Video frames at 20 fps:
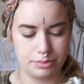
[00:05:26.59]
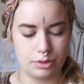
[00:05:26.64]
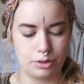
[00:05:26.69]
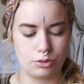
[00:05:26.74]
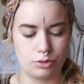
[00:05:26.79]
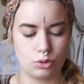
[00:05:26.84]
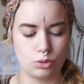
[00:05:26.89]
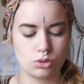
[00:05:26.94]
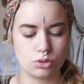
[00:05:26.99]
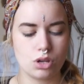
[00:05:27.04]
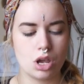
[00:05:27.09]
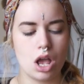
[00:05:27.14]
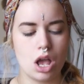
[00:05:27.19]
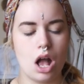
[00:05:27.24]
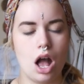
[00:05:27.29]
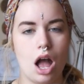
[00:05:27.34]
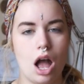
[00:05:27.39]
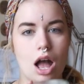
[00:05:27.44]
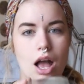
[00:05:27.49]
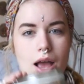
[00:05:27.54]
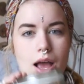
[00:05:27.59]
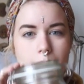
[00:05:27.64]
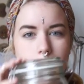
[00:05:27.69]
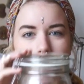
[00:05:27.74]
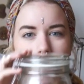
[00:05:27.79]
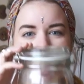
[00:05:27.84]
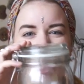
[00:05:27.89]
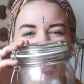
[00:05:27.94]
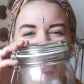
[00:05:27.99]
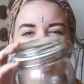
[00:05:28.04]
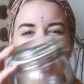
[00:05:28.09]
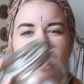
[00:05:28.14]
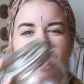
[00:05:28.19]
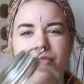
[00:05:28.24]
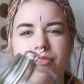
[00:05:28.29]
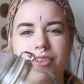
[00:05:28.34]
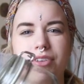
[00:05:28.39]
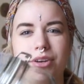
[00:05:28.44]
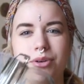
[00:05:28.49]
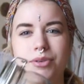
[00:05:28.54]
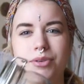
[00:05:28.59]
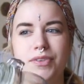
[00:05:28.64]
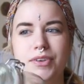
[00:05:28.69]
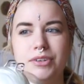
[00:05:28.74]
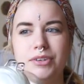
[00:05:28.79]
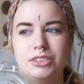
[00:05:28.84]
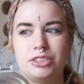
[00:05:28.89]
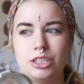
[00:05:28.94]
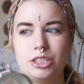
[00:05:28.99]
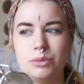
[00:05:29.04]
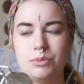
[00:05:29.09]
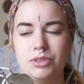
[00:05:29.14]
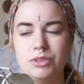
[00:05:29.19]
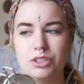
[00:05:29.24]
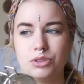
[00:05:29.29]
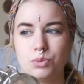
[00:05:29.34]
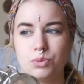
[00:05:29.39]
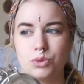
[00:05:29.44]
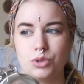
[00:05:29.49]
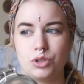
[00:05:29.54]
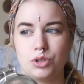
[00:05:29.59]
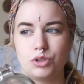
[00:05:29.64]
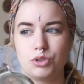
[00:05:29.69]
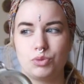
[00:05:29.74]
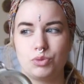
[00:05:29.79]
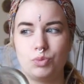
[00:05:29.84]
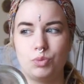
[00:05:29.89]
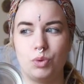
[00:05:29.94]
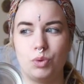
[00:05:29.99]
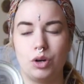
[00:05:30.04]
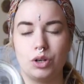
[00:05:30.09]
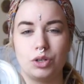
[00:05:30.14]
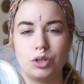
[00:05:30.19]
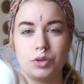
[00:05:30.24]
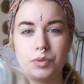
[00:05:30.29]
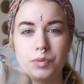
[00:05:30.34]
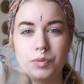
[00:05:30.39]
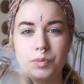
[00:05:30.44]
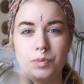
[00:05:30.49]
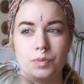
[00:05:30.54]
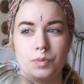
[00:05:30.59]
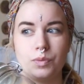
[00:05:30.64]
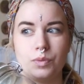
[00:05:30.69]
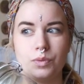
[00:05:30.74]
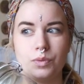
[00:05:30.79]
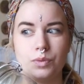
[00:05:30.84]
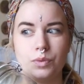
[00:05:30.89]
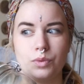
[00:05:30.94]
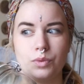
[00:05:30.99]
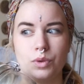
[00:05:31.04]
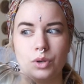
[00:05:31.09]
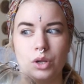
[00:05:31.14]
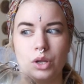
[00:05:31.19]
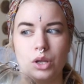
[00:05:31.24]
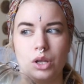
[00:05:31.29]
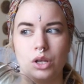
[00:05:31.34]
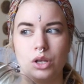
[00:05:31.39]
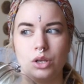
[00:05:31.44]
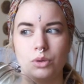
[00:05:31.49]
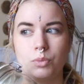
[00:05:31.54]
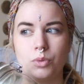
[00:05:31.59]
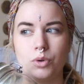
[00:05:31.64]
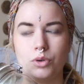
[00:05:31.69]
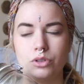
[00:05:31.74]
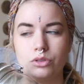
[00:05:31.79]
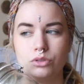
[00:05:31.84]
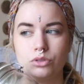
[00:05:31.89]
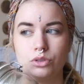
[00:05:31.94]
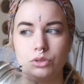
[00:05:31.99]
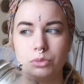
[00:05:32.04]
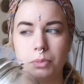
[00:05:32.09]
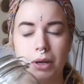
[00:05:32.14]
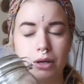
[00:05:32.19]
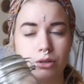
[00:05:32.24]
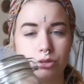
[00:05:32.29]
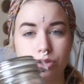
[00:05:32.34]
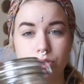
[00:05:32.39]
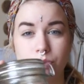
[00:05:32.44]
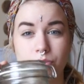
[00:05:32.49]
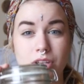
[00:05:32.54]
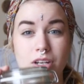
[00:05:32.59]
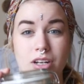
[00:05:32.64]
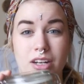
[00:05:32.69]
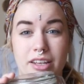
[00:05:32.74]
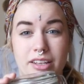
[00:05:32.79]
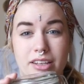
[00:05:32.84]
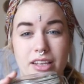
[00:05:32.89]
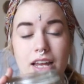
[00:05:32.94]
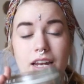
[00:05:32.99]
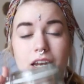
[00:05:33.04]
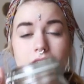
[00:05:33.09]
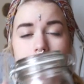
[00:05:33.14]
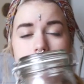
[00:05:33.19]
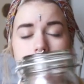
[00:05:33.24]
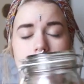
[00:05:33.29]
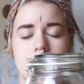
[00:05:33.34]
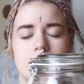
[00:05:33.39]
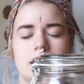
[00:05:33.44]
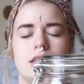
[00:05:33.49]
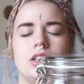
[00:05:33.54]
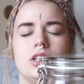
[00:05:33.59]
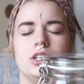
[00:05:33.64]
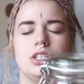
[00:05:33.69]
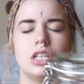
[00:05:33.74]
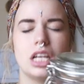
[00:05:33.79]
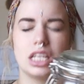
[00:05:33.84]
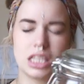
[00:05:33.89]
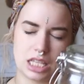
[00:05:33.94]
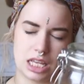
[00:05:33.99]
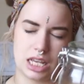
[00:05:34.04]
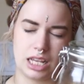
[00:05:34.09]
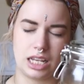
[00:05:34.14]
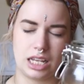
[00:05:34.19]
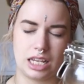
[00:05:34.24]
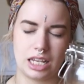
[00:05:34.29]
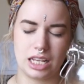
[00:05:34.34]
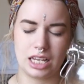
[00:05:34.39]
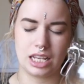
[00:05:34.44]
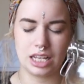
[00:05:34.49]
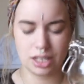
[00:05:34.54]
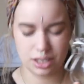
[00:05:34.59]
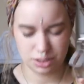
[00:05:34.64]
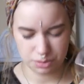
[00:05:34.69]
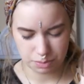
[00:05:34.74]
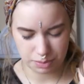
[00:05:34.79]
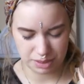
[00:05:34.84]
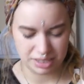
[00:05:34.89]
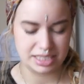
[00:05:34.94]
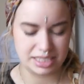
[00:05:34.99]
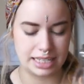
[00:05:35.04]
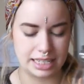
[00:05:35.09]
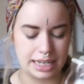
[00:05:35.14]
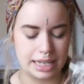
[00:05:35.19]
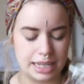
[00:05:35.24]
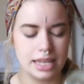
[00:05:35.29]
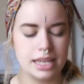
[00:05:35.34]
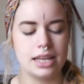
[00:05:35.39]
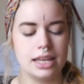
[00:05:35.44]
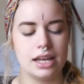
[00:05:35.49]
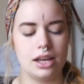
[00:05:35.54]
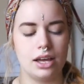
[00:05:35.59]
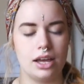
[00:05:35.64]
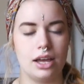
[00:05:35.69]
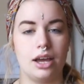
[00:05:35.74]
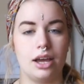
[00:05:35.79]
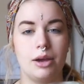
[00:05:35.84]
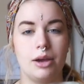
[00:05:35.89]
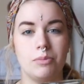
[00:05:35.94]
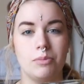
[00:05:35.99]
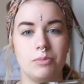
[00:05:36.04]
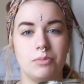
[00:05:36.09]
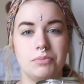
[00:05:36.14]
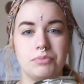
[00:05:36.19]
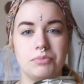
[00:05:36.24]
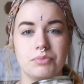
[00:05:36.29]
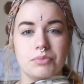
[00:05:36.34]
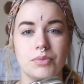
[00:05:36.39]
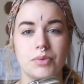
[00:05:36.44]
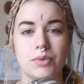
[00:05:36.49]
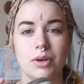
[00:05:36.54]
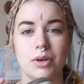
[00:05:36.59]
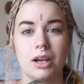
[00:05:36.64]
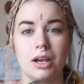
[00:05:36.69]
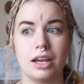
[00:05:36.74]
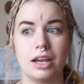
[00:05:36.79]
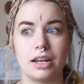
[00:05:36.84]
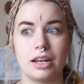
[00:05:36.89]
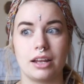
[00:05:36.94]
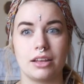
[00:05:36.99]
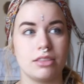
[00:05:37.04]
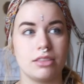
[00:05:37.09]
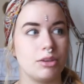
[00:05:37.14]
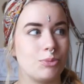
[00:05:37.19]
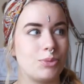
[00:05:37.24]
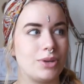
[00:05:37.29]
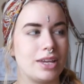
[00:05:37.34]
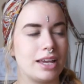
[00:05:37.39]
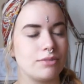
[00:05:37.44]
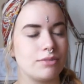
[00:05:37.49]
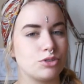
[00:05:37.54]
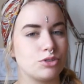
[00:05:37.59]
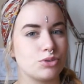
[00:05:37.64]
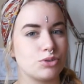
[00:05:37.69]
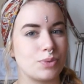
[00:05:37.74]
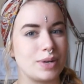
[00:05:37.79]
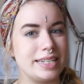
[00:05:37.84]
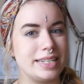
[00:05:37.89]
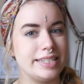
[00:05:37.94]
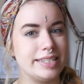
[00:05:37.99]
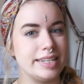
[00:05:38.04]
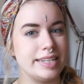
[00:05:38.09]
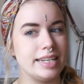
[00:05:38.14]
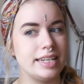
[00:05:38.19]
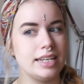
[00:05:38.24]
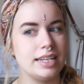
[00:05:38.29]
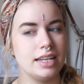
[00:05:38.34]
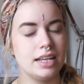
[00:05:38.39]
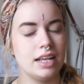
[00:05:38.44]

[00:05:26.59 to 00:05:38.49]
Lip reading: of course. But they're very, very cheap. This was £1.2, something like that. Nothing, basically. And I think we have 20.